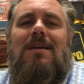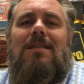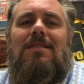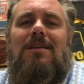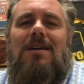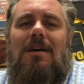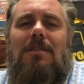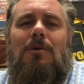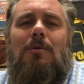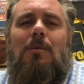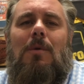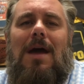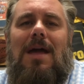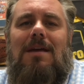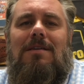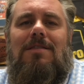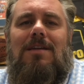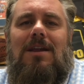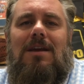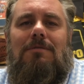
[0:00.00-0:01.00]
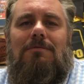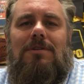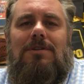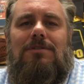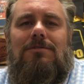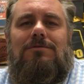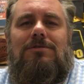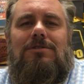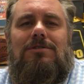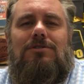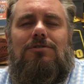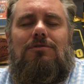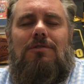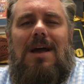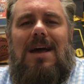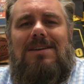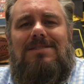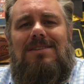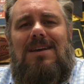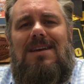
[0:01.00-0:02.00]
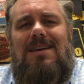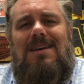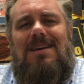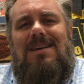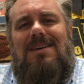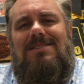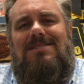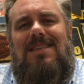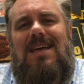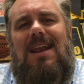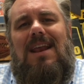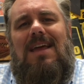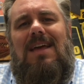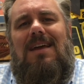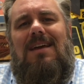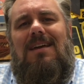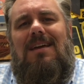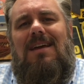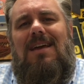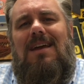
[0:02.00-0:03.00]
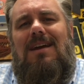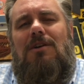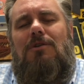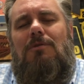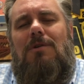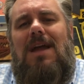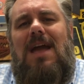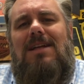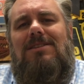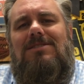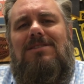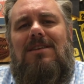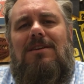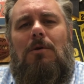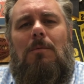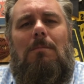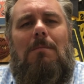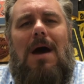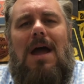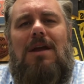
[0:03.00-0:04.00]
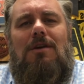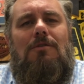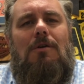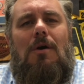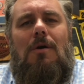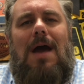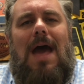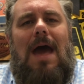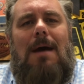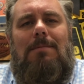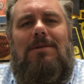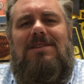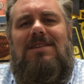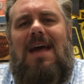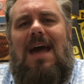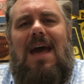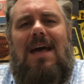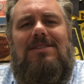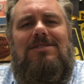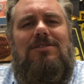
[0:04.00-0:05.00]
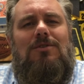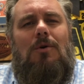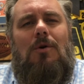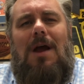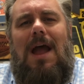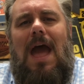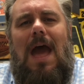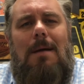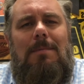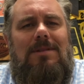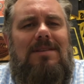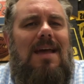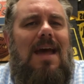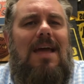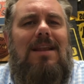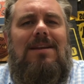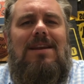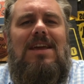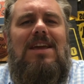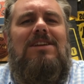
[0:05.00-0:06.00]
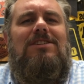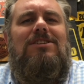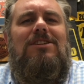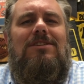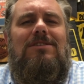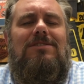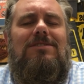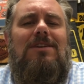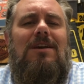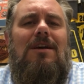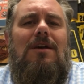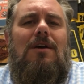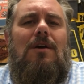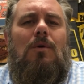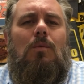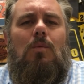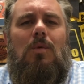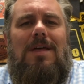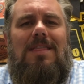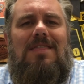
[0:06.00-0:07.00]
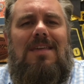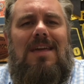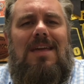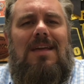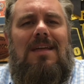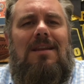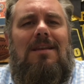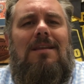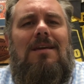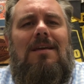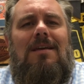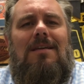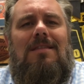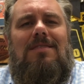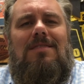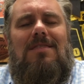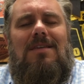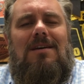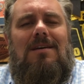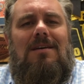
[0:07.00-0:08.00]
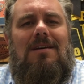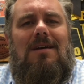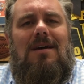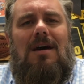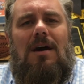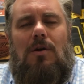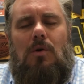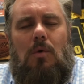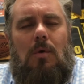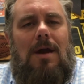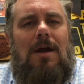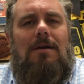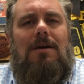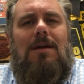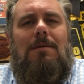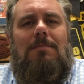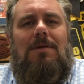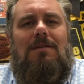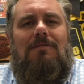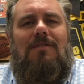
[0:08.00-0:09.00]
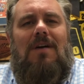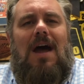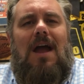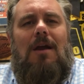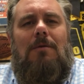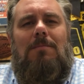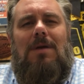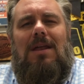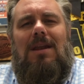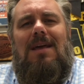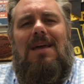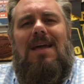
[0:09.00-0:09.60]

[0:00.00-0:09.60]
The other way that it reduces stress is that it it creates little micro habitats or habitat niches within the aquarium environment.